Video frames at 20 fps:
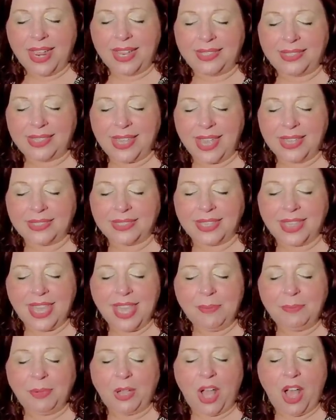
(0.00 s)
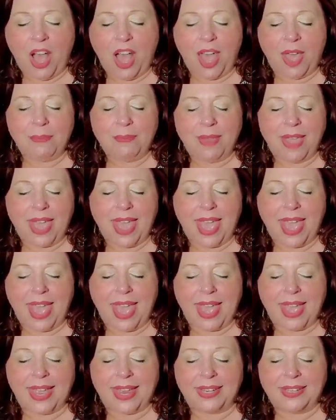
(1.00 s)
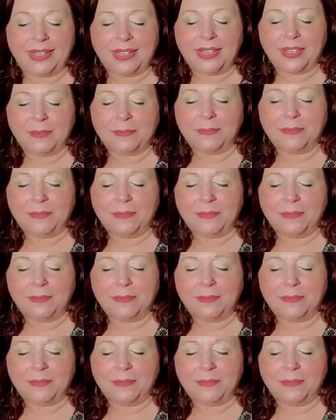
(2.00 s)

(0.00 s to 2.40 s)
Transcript: It says, keep calm and